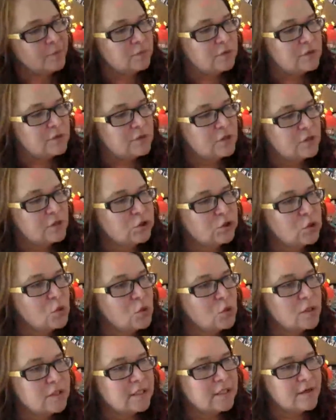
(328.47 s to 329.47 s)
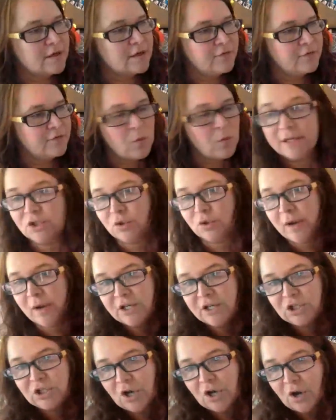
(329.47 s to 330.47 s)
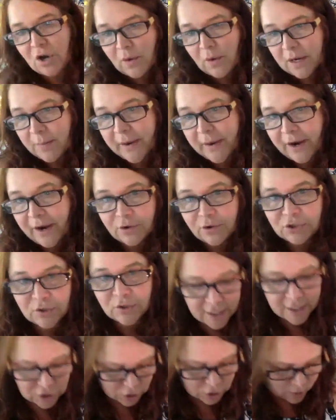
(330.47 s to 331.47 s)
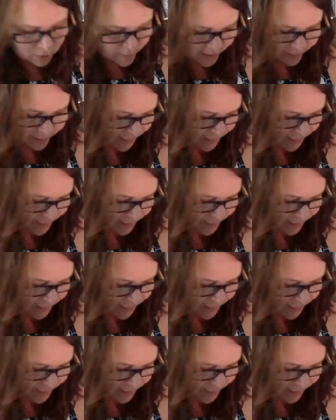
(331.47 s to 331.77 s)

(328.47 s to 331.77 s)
little tours of what a trade show, an apparel trade show might be